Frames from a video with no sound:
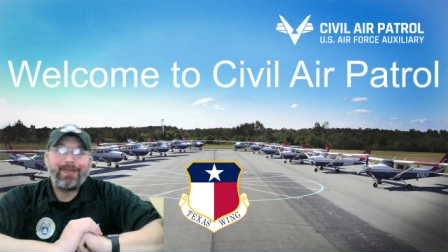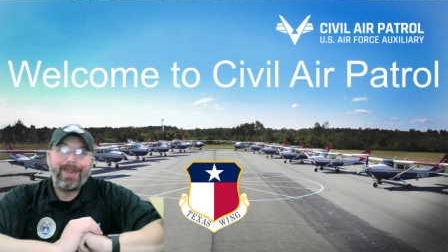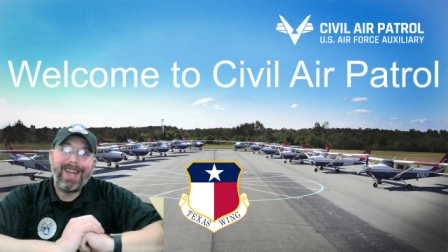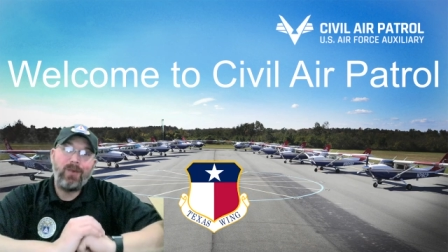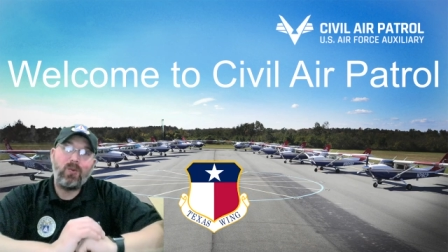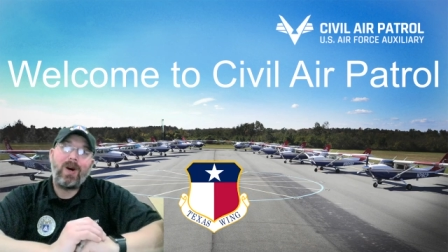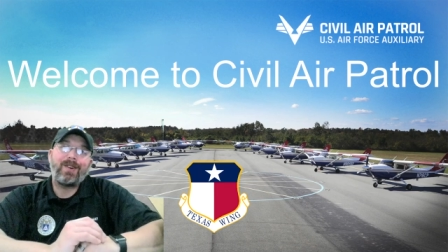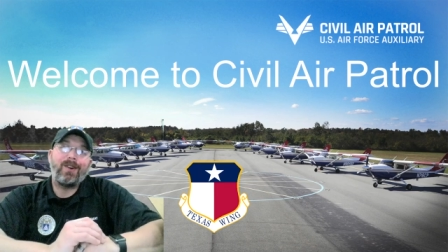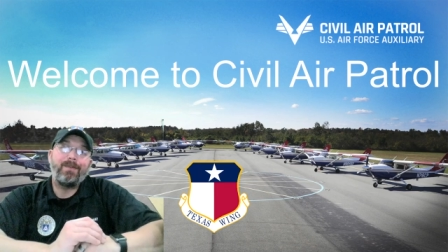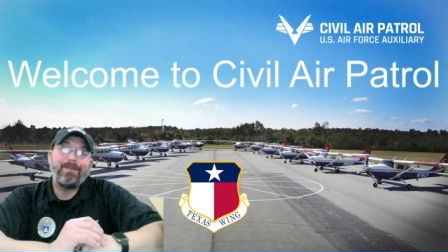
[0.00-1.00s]
and
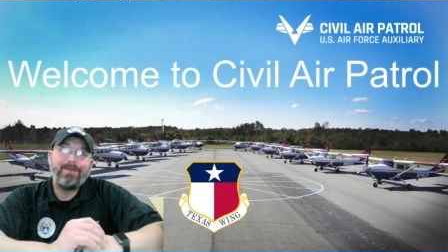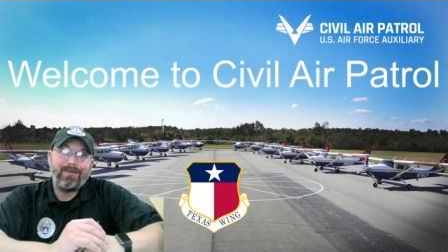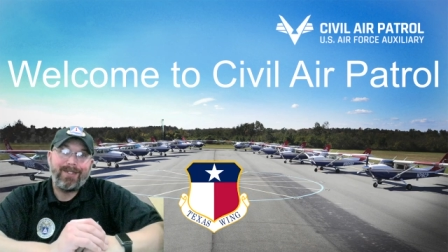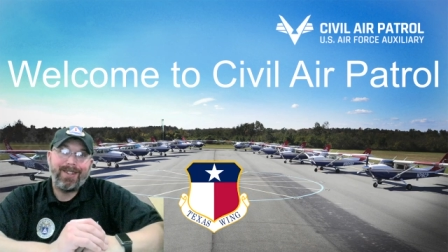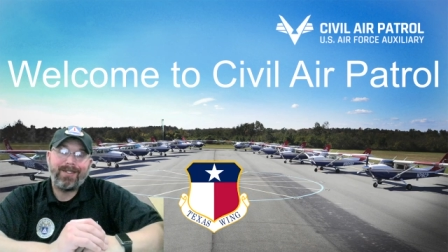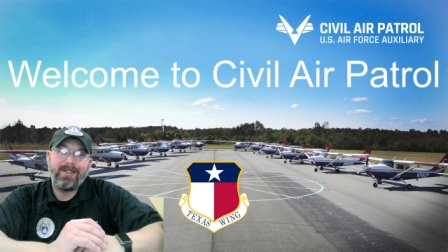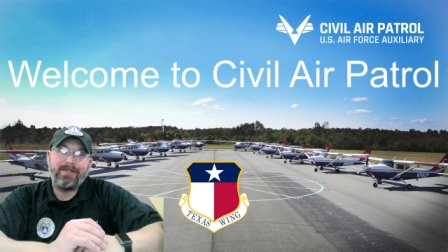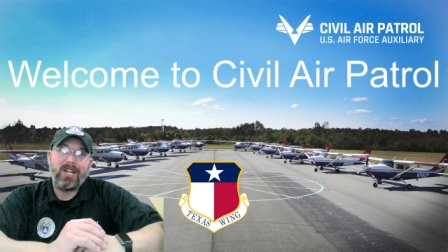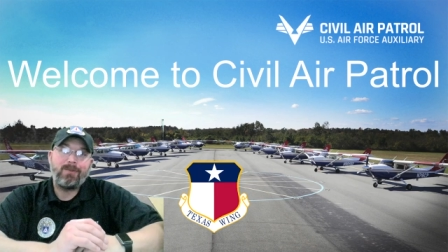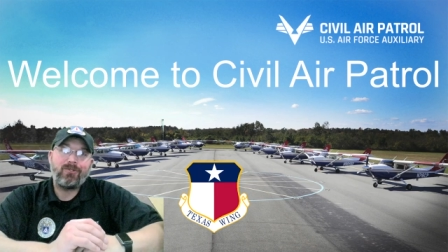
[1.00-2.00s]
welcome to the Civil
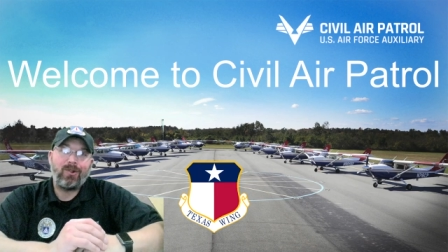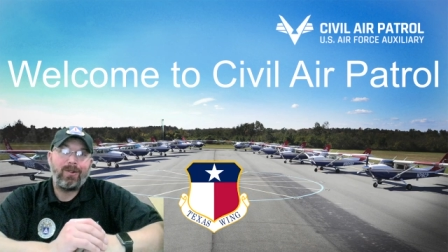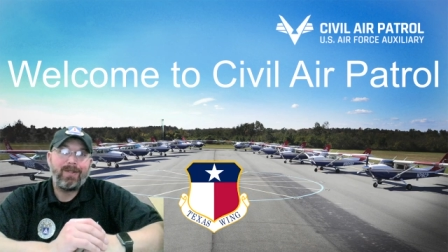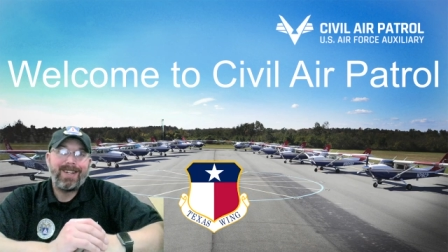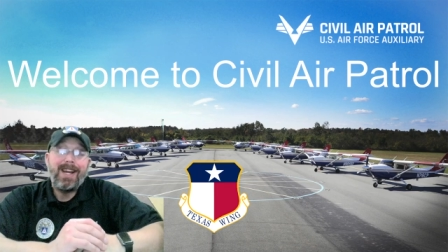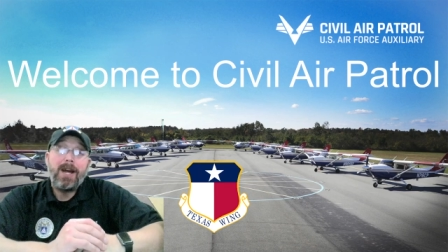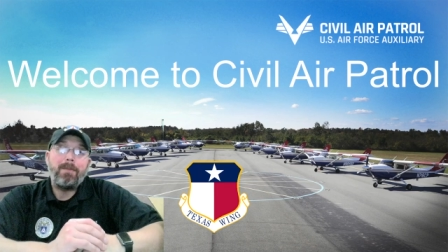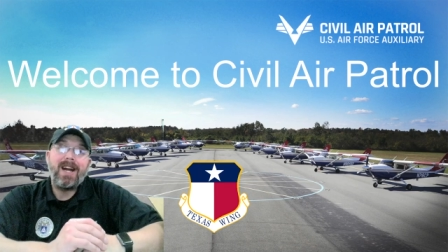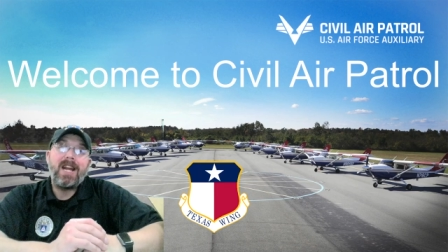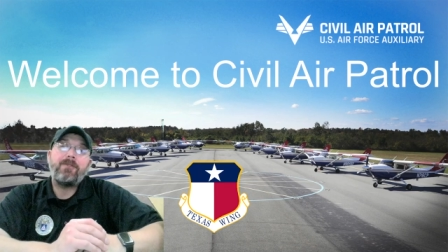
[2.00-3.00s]
Air Patrol.
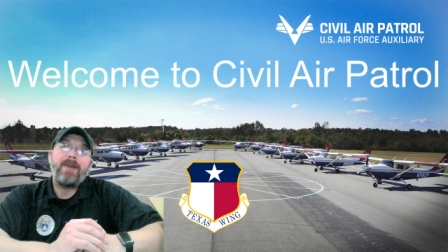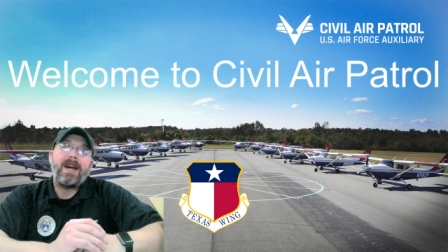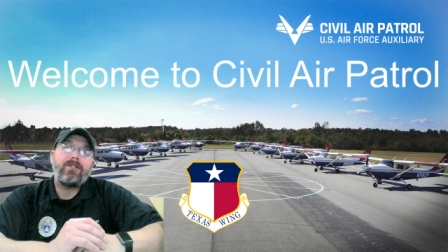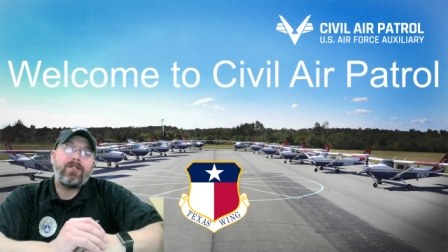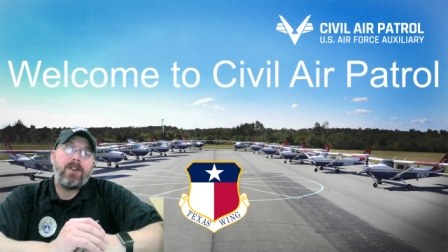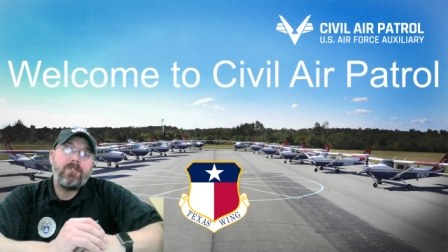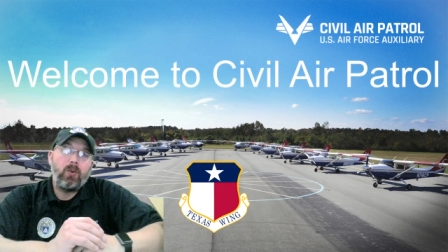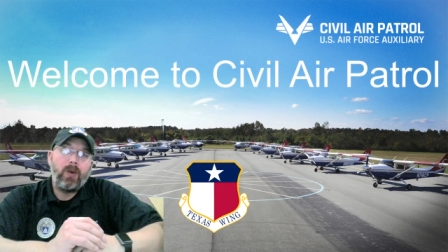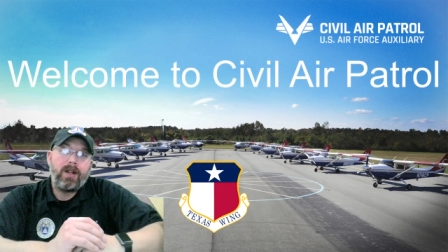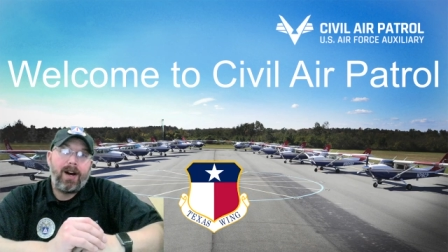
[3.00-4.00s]
My name is Master Sergeant
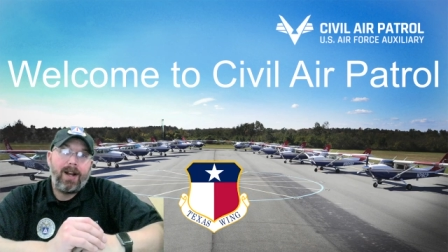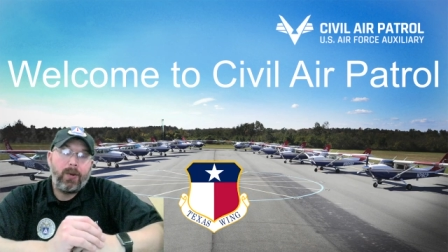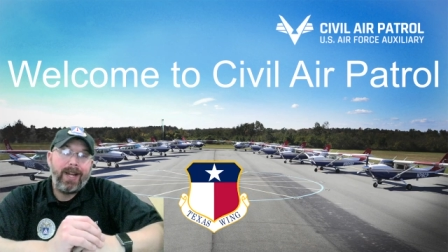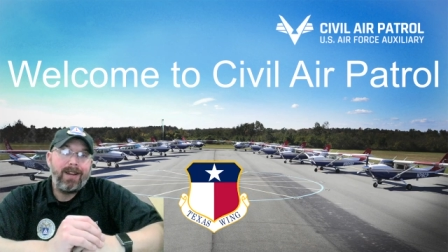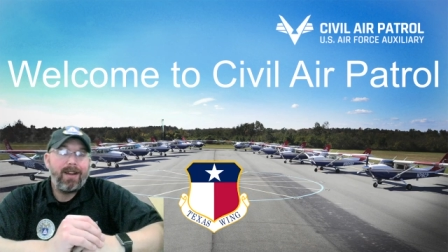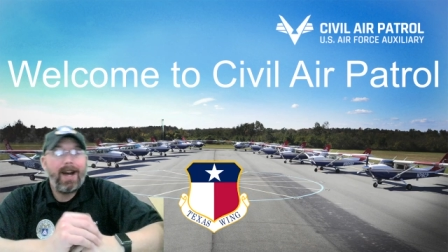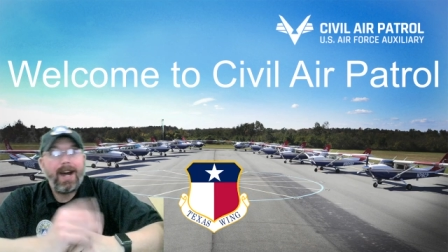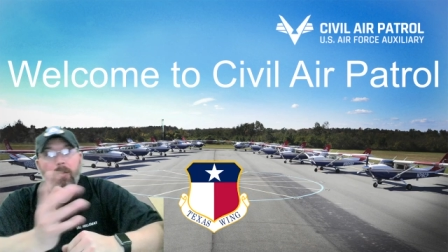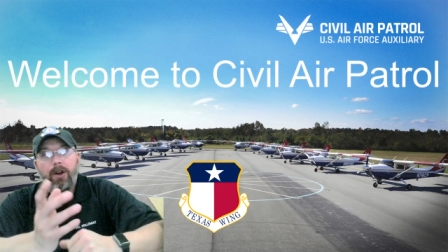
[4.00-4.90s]
Will Holloway. I work